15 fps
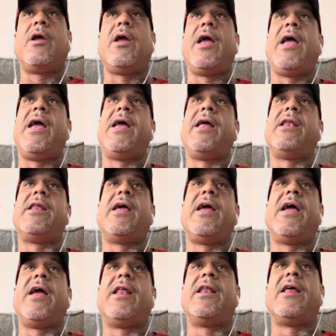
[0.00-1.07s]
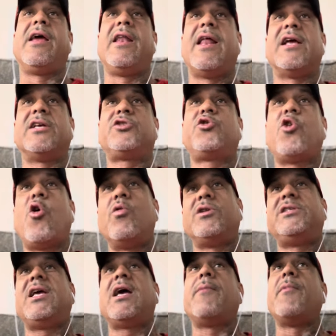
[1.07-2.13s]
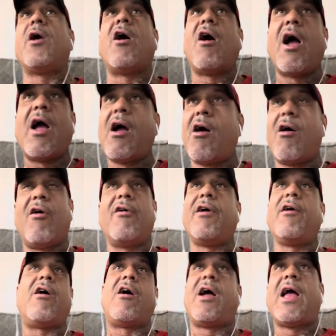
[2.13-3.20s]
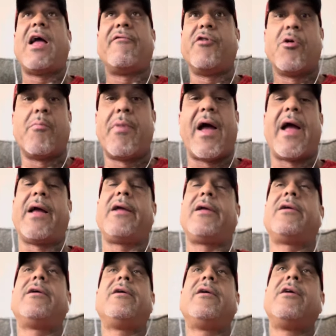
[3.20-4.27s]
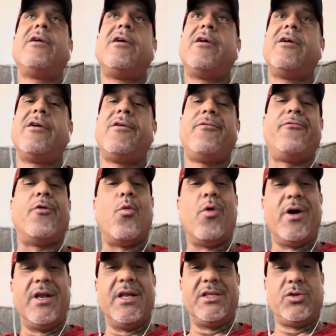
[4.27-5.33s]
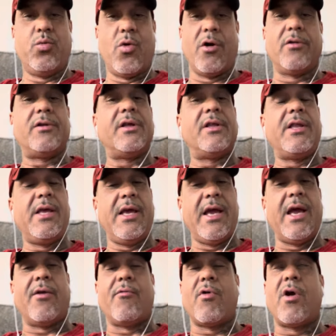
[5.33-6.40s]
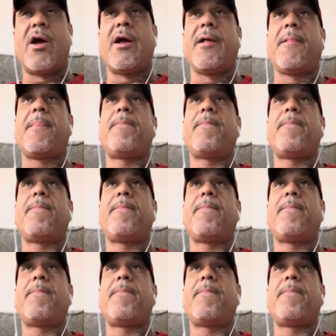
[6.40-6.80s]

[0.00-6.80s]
And as Crow would tell me, I'll have your back for what it's worth in the end, right?